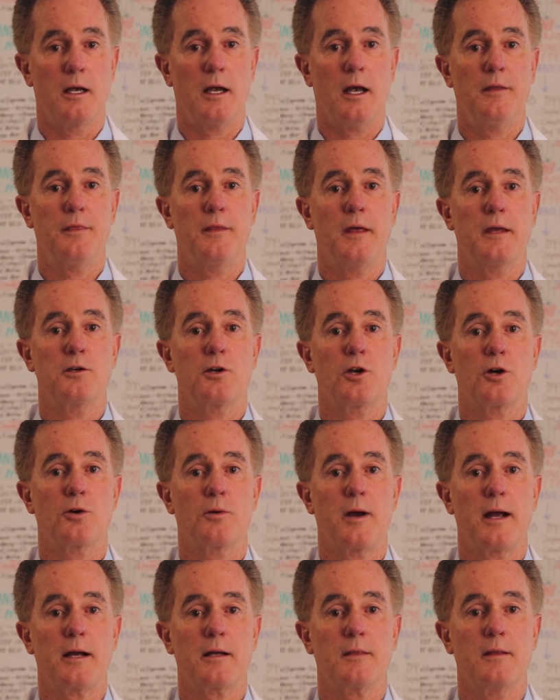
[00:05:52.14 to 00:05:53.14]
and then
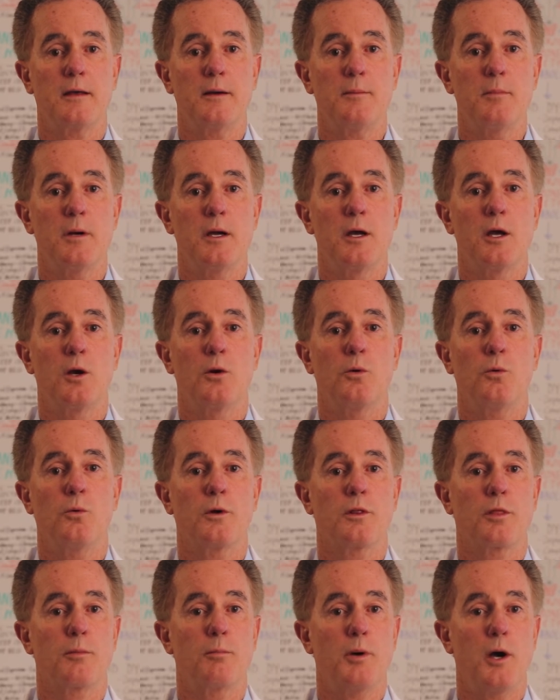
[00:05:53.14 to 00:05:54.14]
correct them
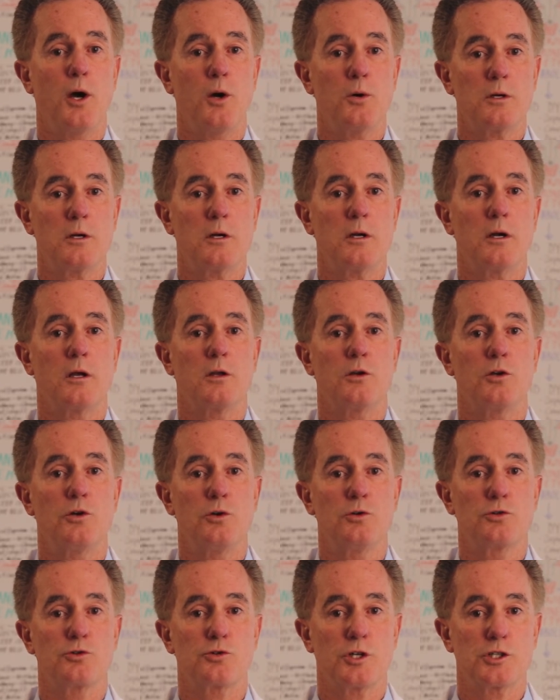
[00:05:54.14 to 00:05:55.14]
with potent
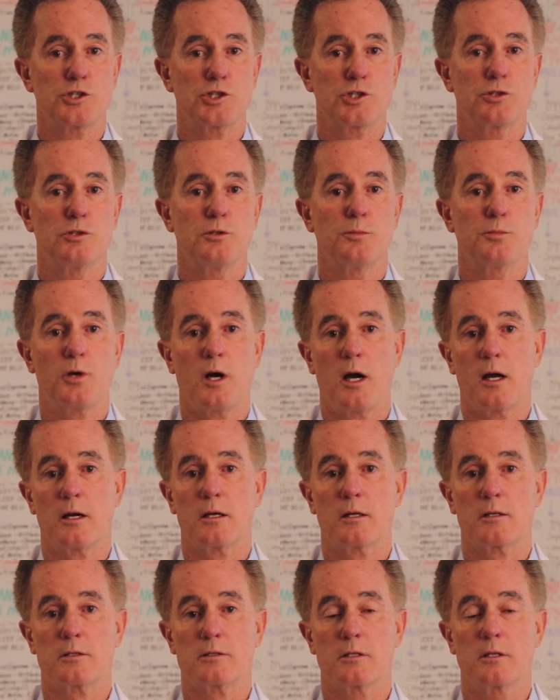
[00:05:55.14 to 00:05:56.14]
nutritional
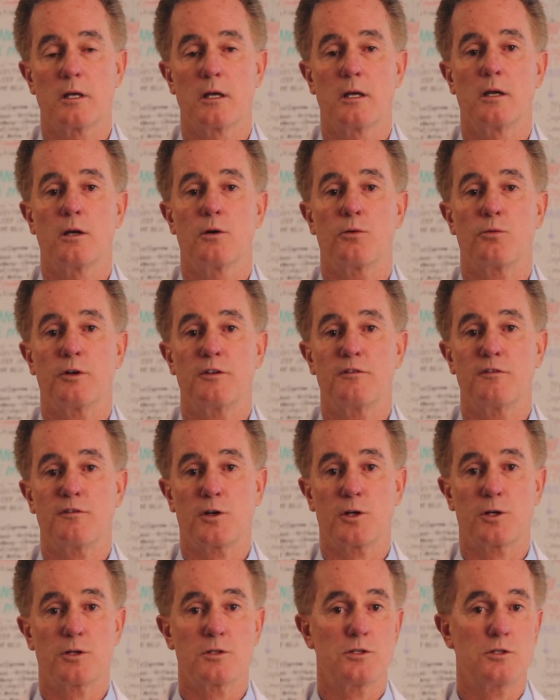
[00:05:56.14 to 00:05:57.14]
products
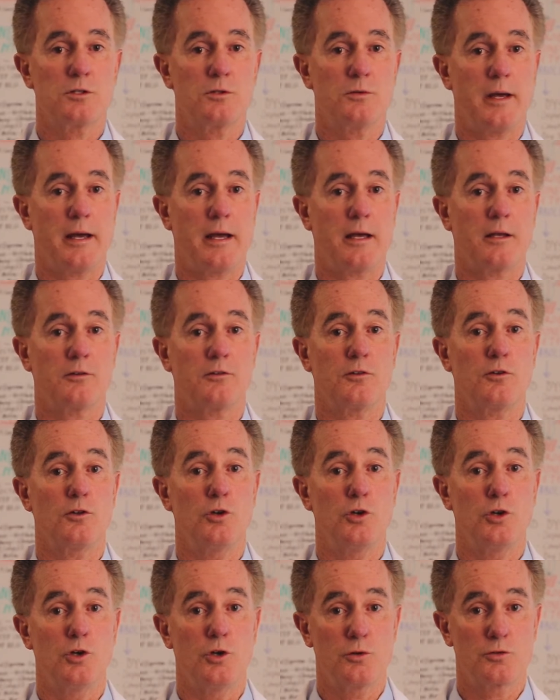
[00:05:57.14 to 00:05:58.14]
referred to as
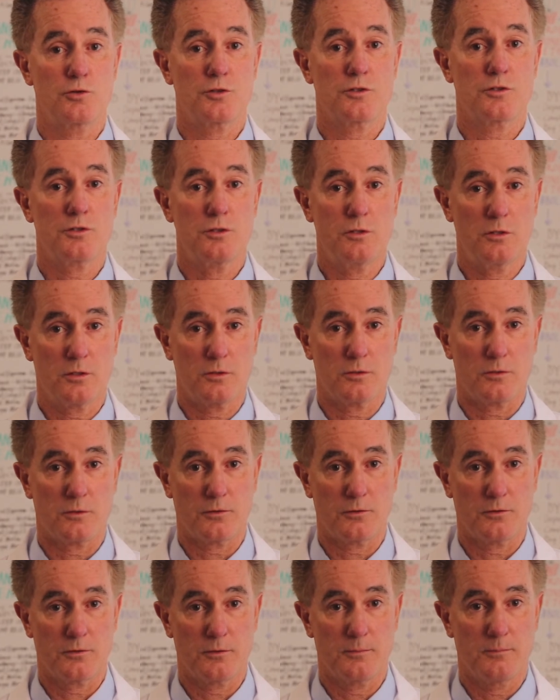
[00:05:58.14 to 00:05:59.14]

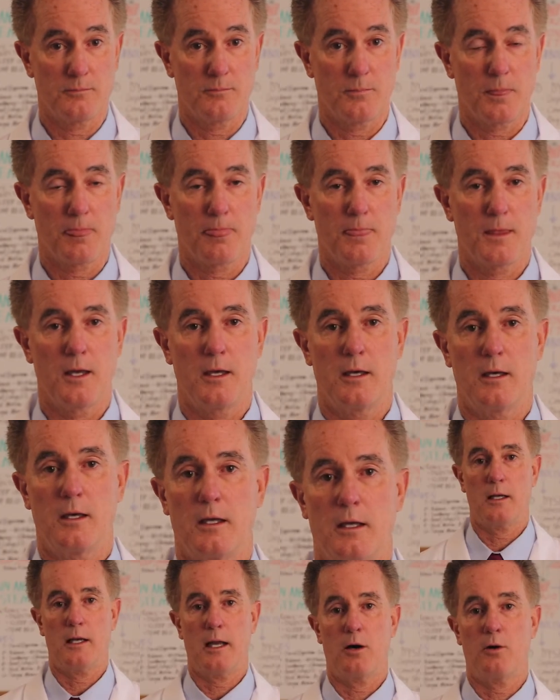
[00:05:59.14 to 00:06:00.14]
nutraceuticals.
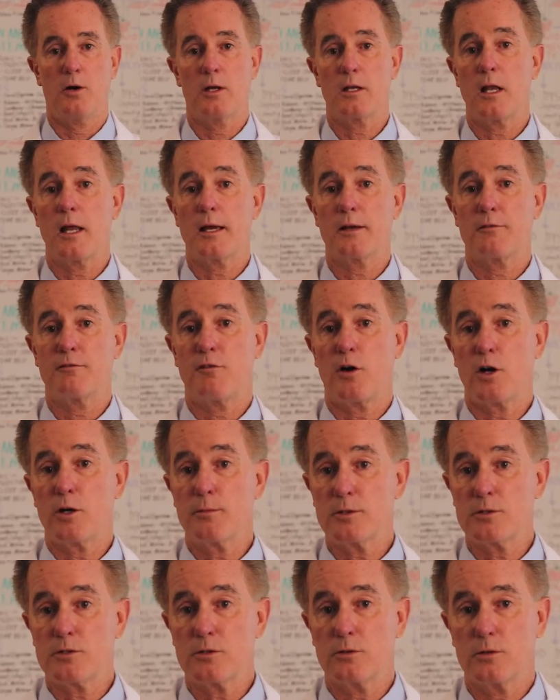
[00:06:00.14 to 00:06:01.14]
Now, unlike
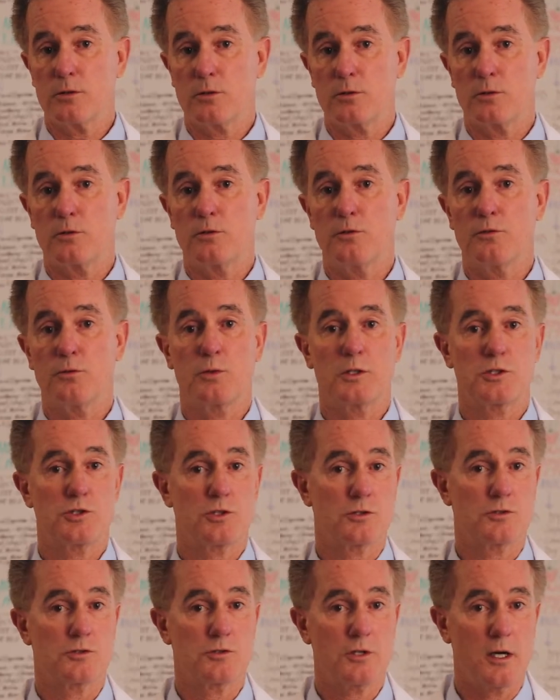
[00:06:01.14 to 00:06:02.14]
pharmaceuticals, which
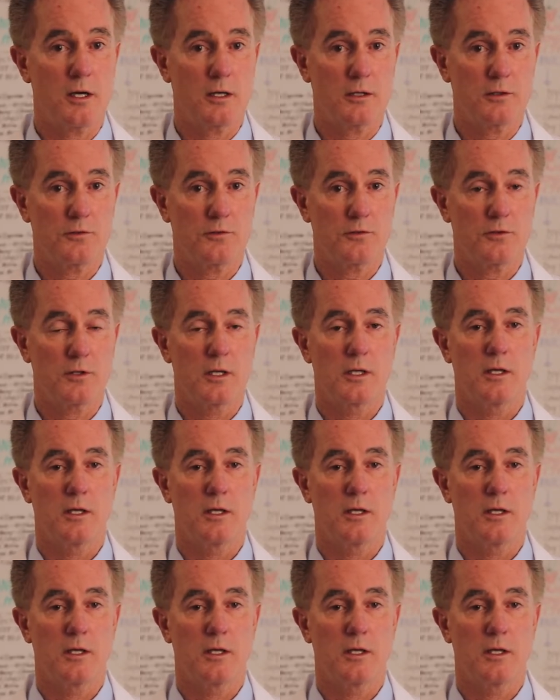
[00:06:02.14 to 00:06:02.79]
are drugs,